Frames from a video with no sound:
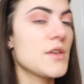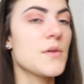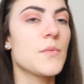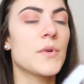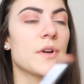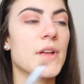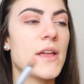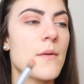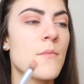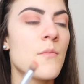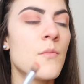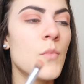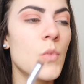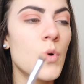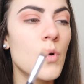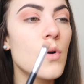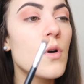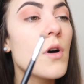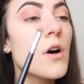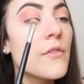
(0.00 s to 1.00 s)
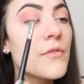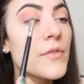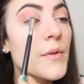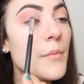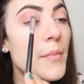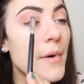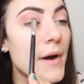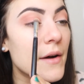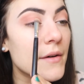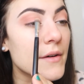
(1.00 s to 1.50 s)
and you want to get more of the
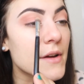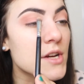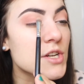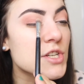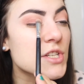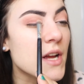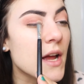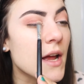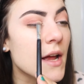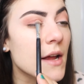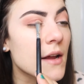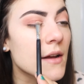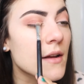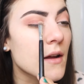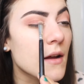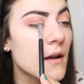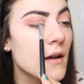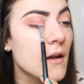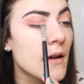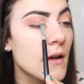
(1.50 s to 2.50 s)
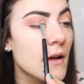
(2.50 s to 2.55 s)
brownie shade